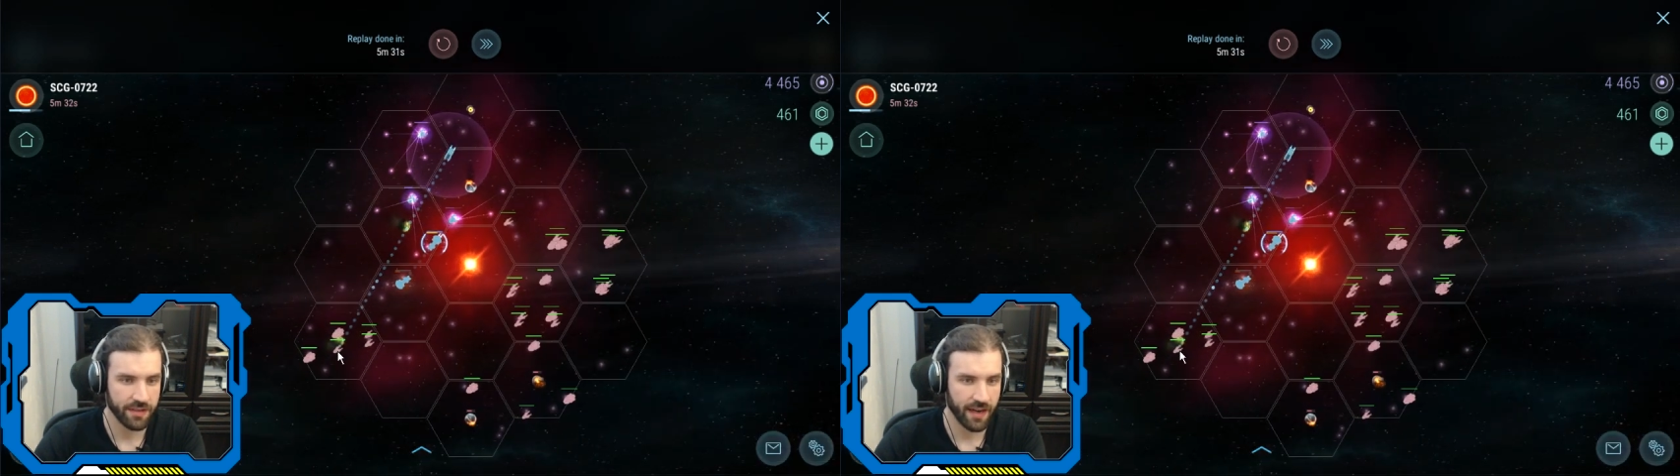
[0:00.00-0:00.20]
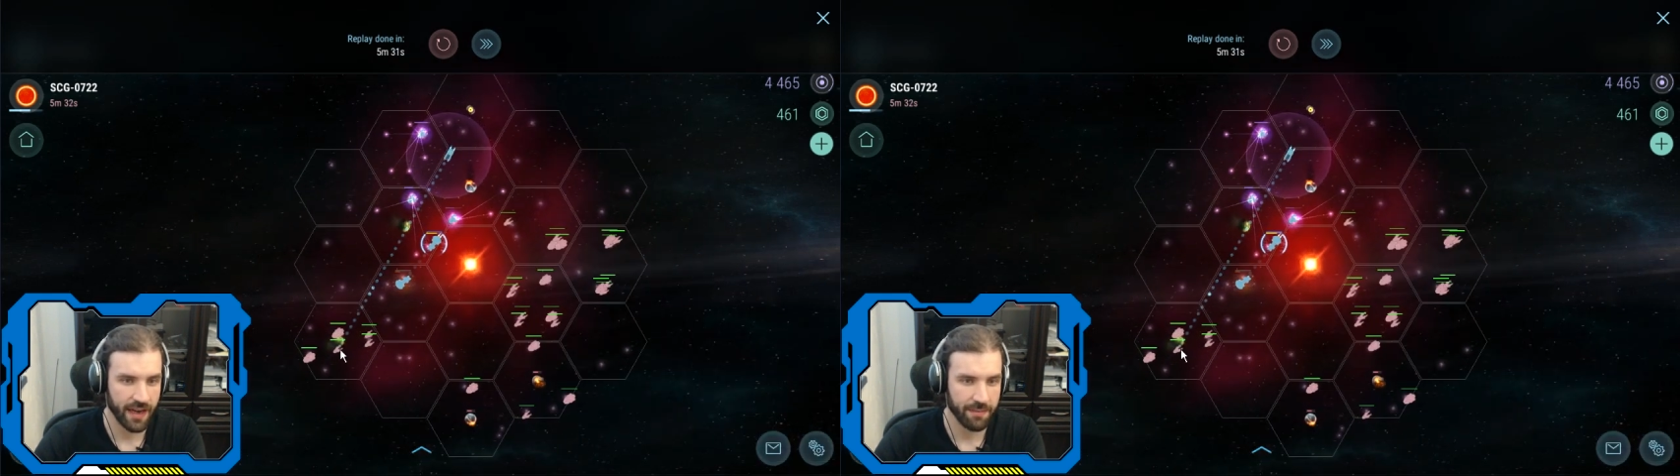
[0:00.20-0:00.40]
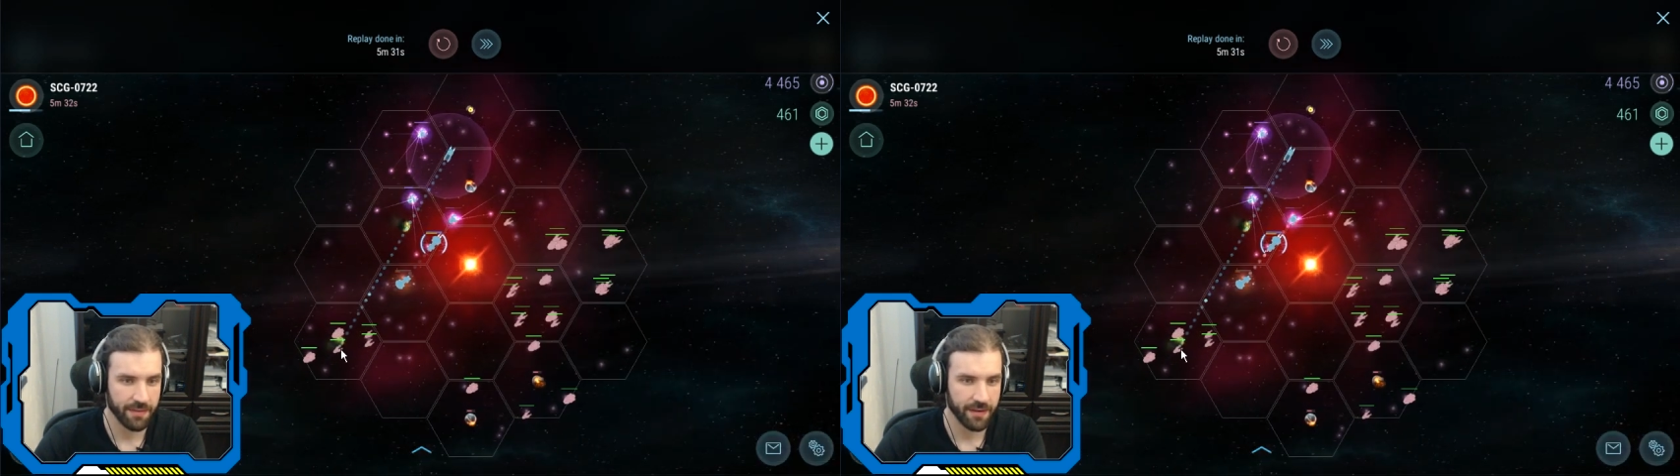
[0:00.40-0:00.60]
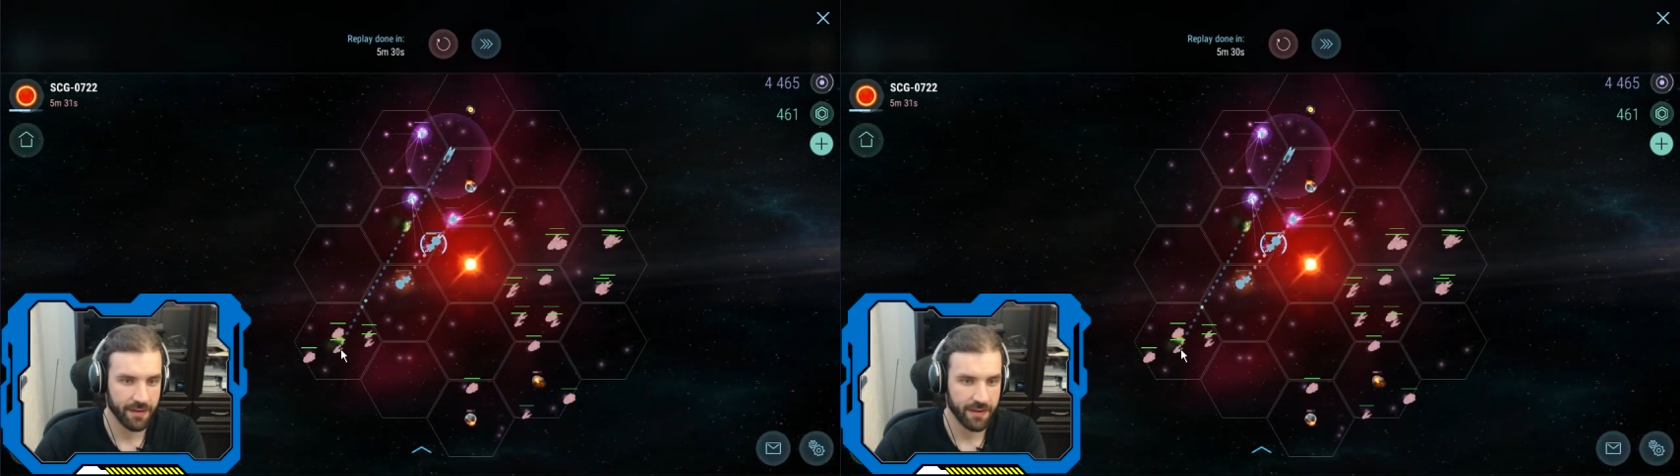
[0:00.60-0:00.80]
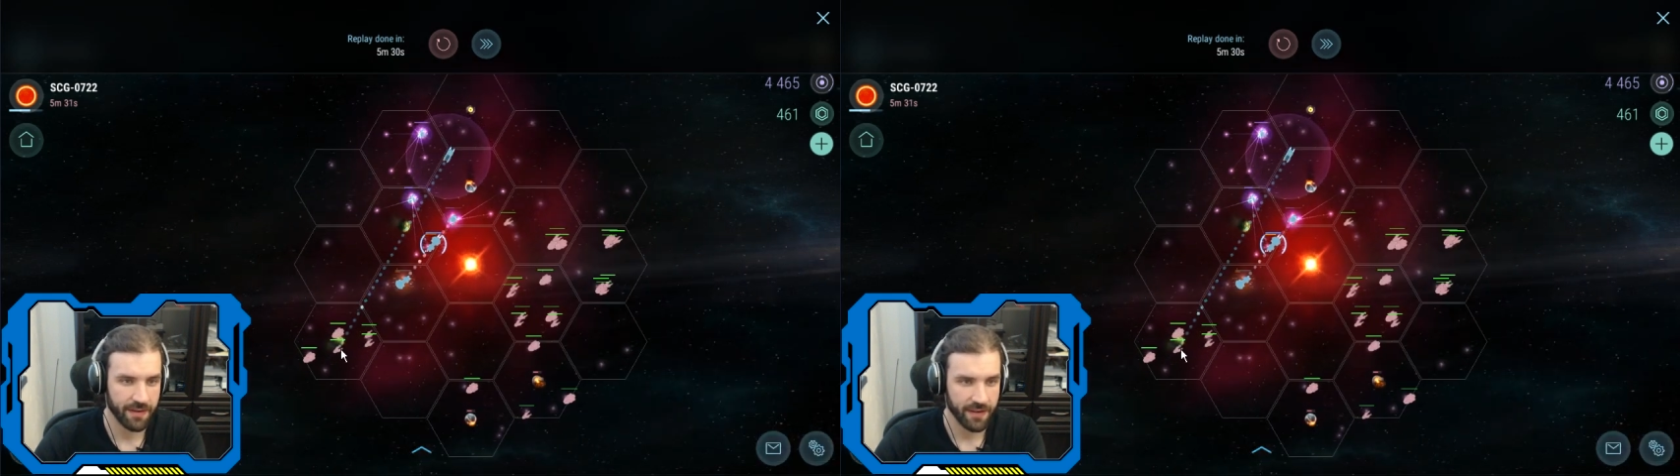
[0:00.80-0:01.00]
time
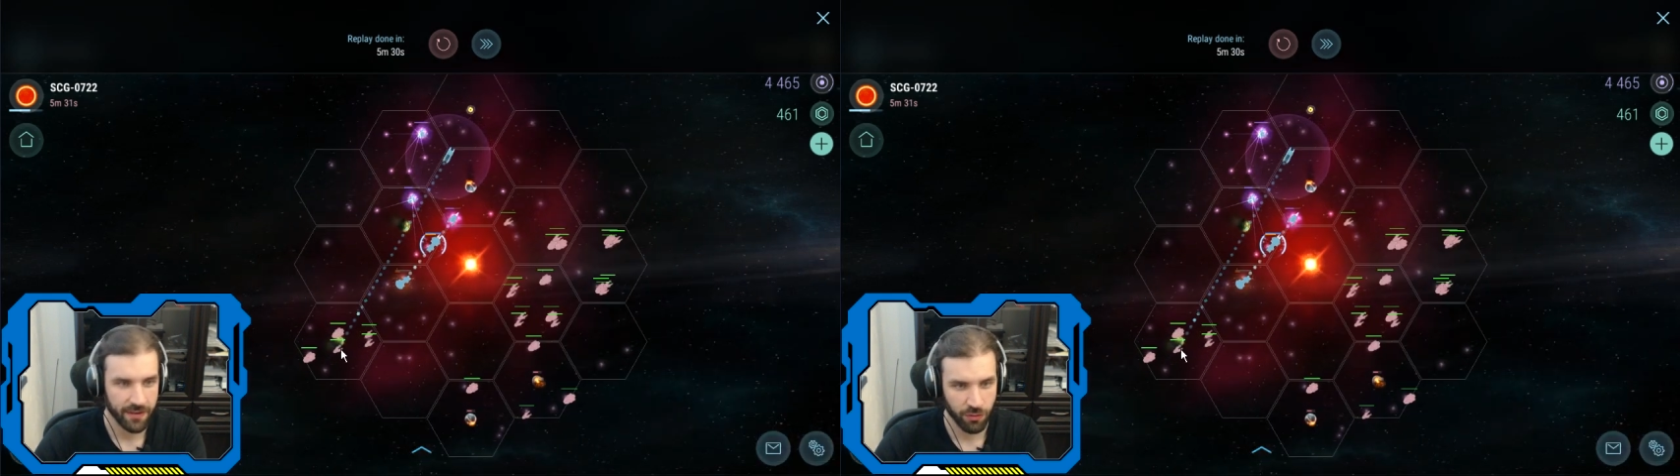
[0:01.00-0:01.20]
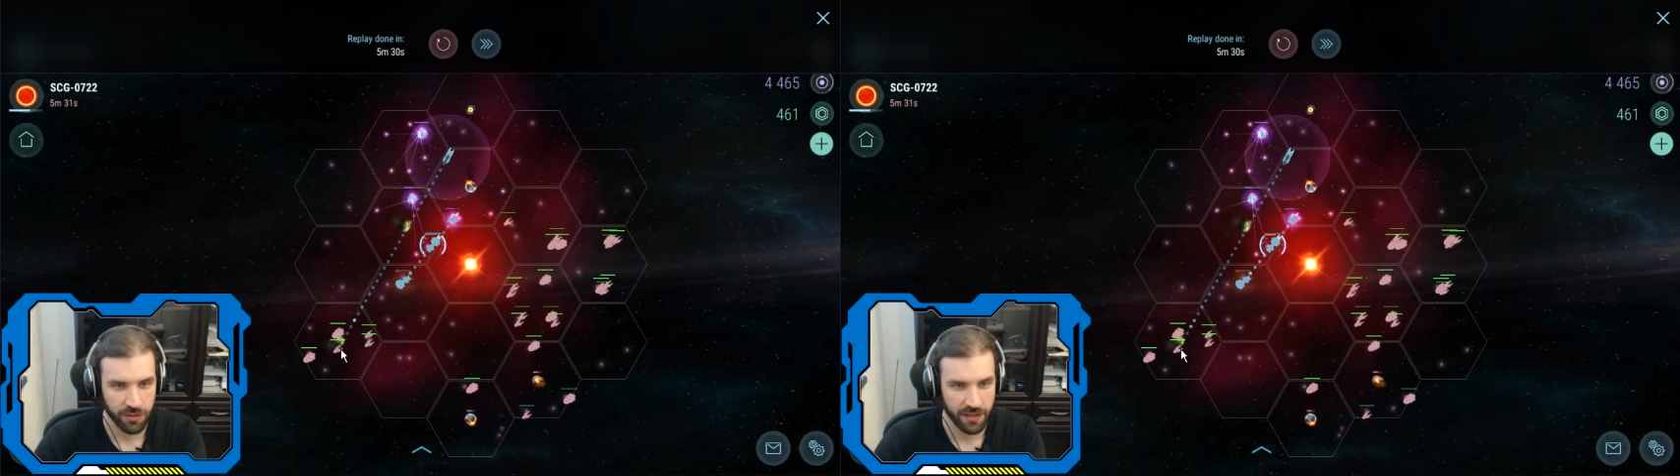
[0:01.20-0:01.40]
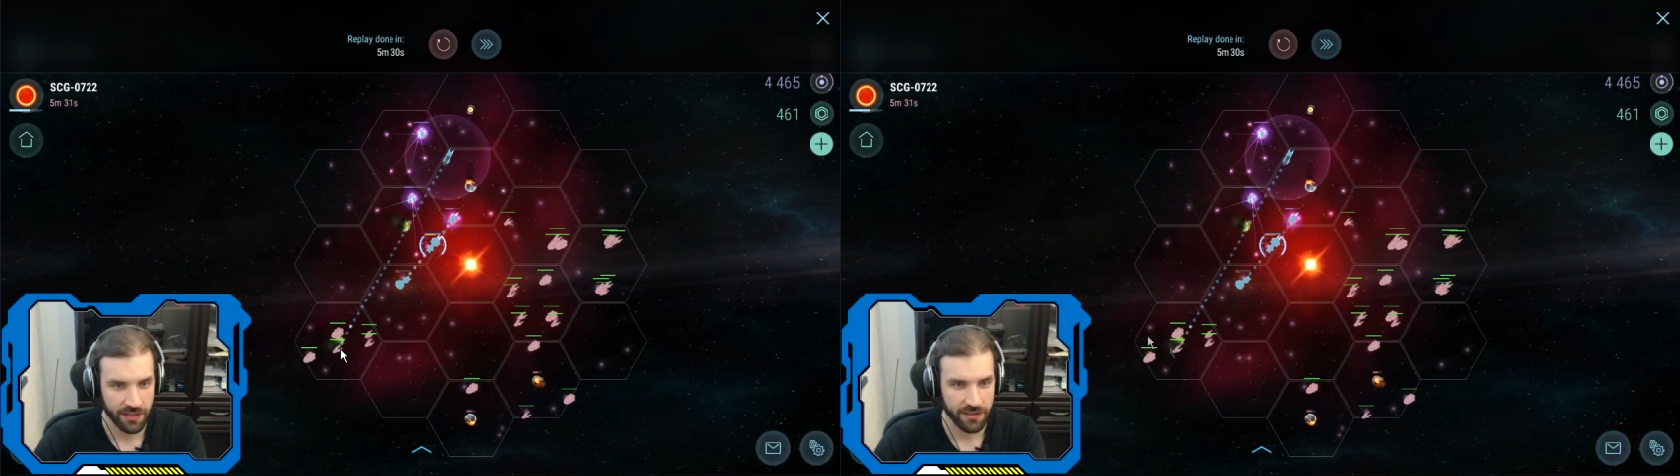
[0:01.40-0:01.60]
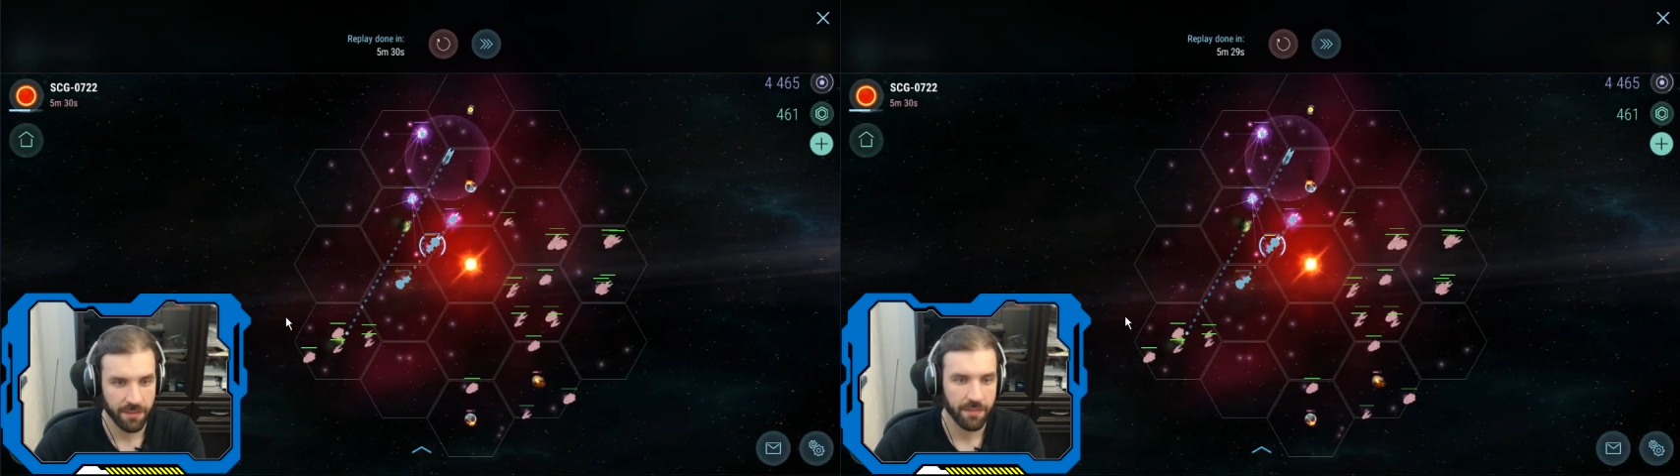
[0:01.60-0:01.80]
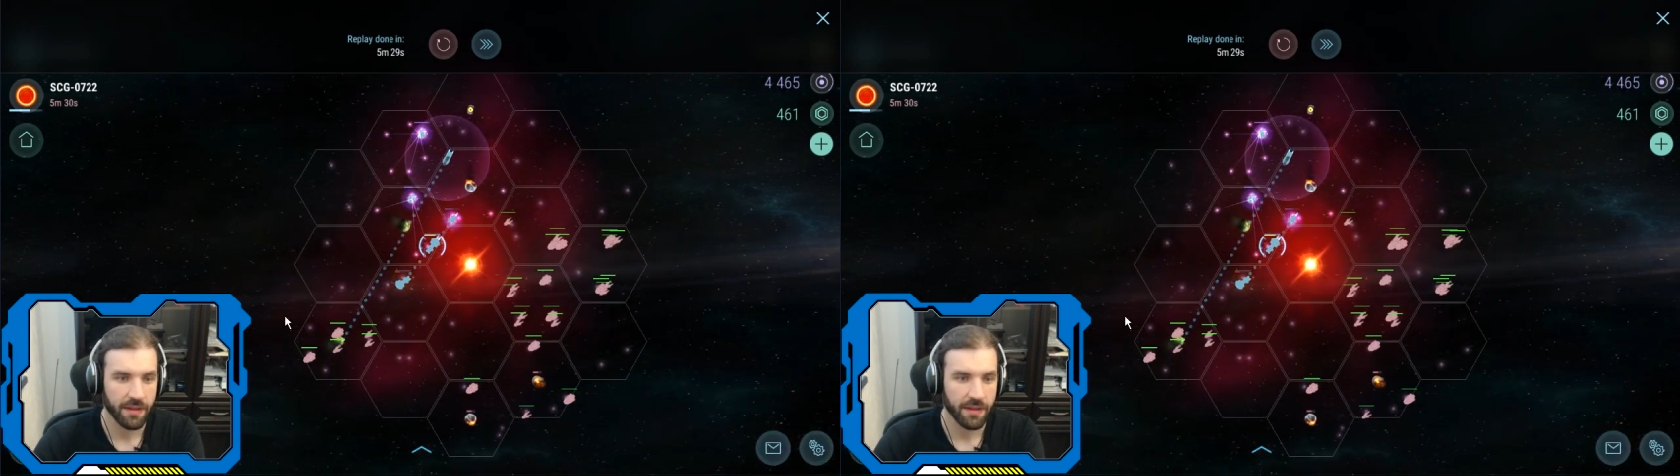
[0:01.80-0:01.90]
using it